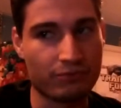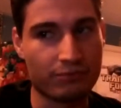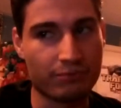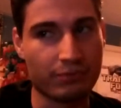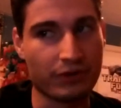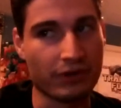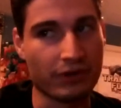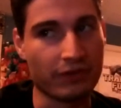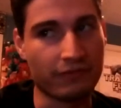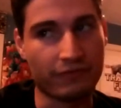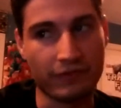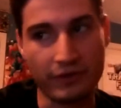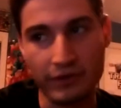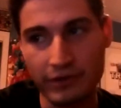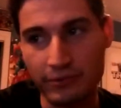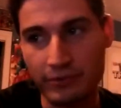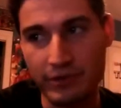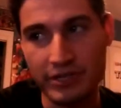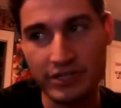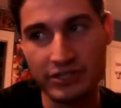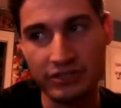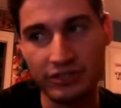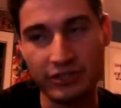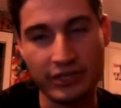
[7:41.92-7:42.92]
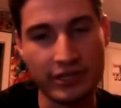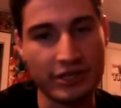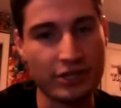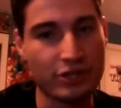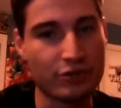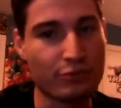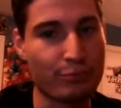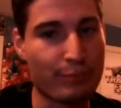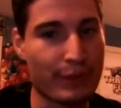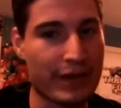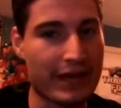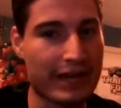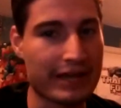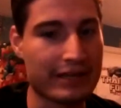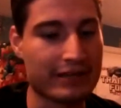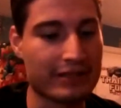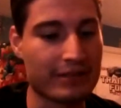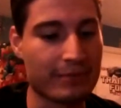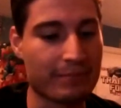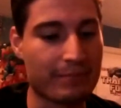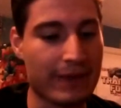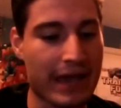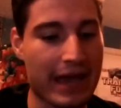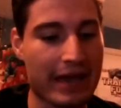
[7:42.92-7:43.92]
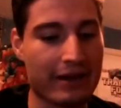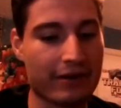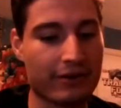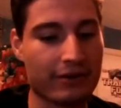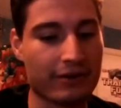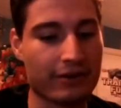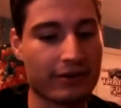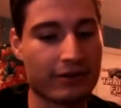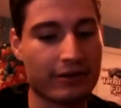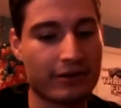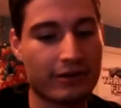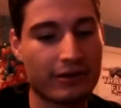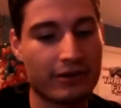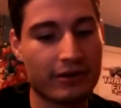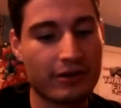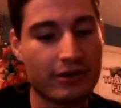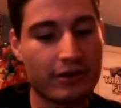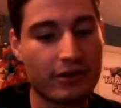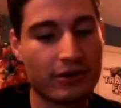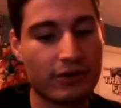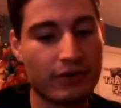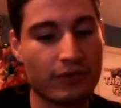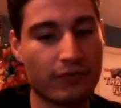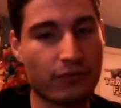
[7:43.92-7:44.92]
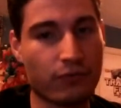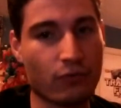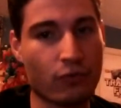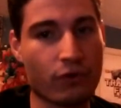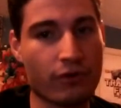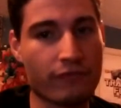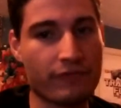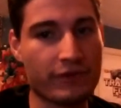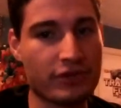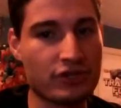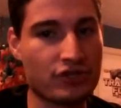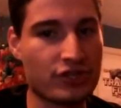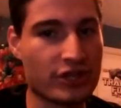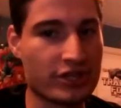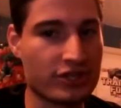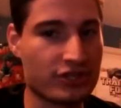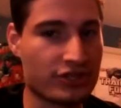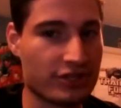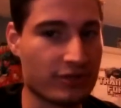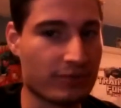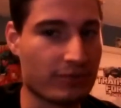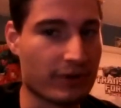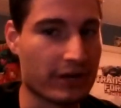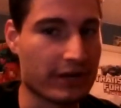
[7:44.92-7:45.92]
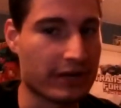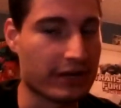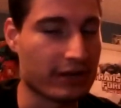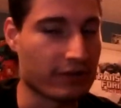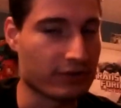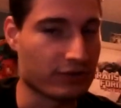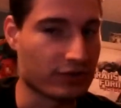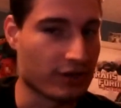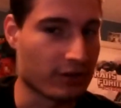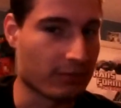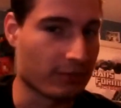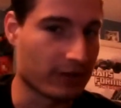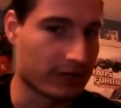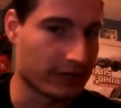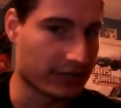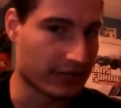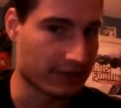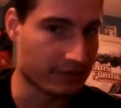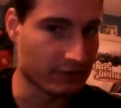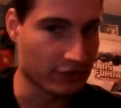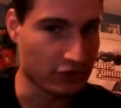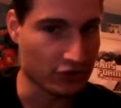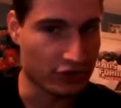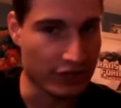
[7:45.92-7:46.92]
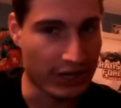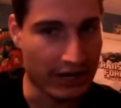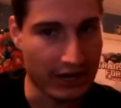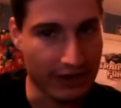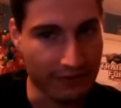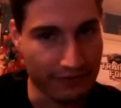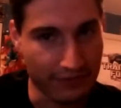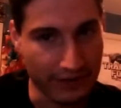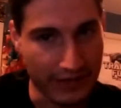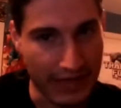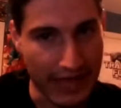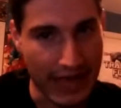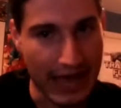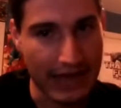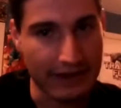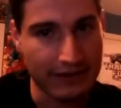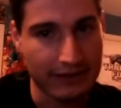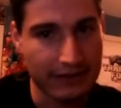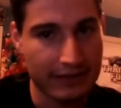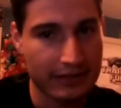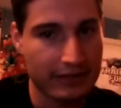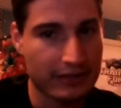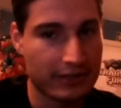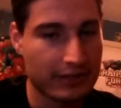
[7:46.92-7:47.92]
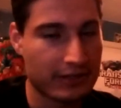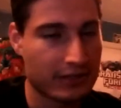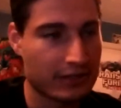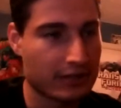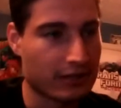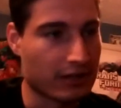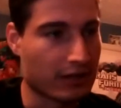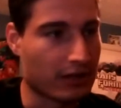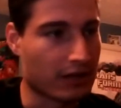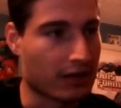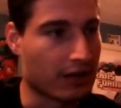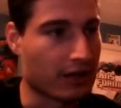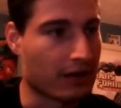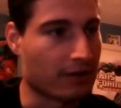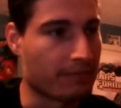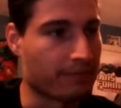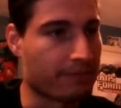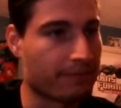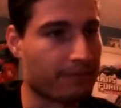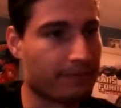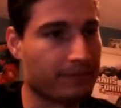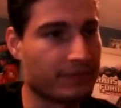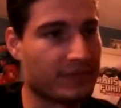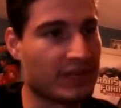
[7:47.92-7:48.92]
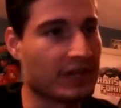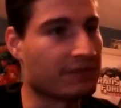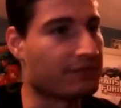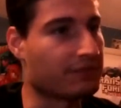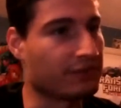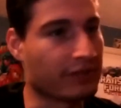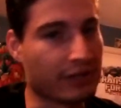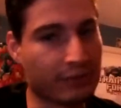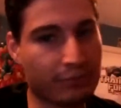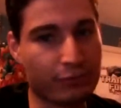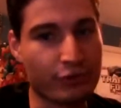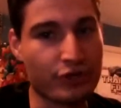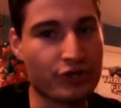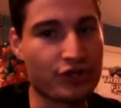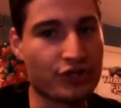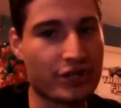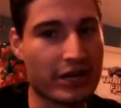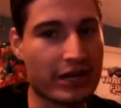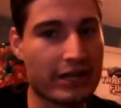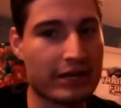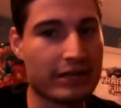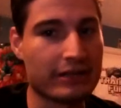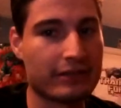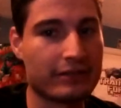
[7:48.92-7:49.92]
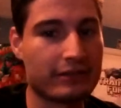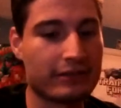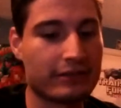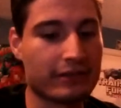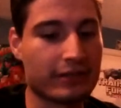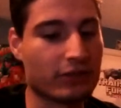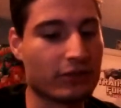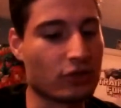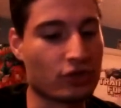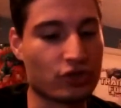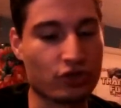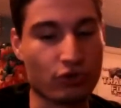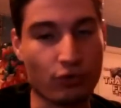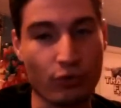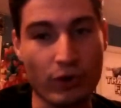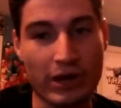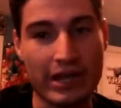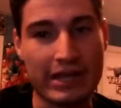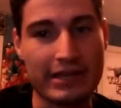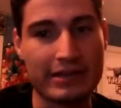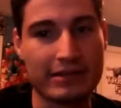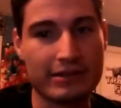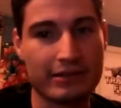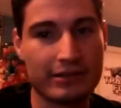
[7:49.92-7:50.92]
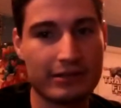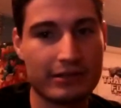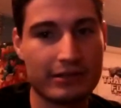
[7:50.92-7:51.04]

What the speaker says: but very recently you made the banner for VGHC Radio, so I wanted to give you a shout out for that. Definitely appreciate it. It looks great.